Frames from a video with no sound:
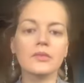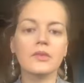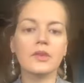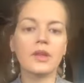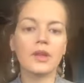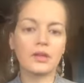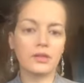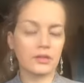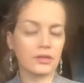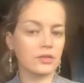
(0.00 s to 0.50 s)

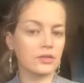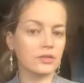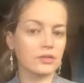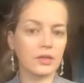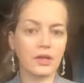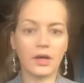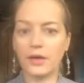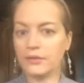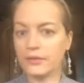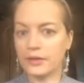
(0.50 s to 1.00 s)
I don't know,
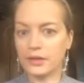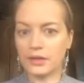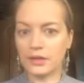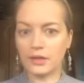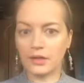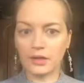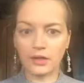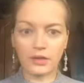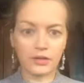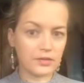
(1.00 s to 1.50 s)
I think
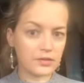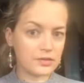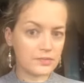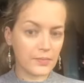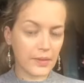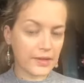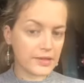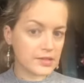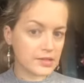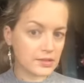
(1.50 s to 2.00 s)
it looks
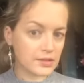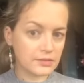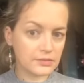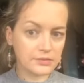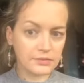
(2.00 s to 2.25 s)
better.